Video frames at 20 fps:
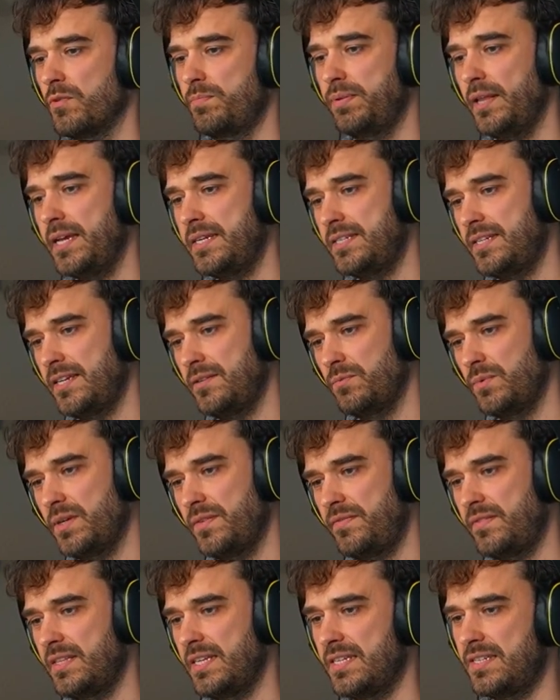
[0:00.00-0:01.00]
replace it
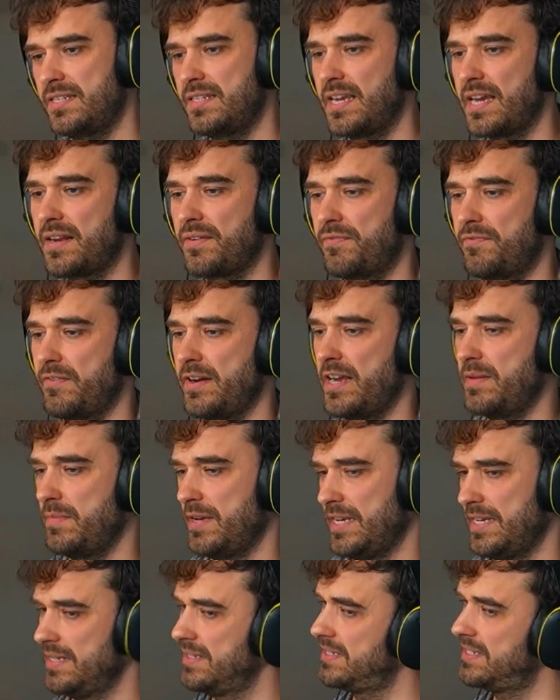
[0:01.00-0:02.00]
with this data frame
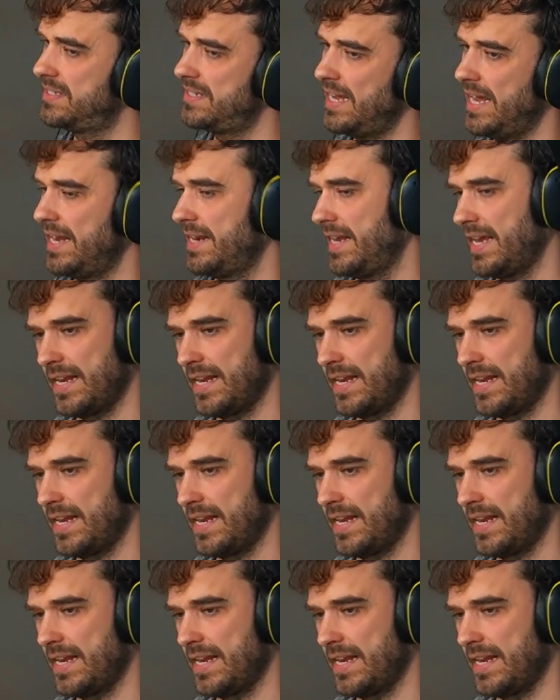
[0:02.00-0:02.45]
instead.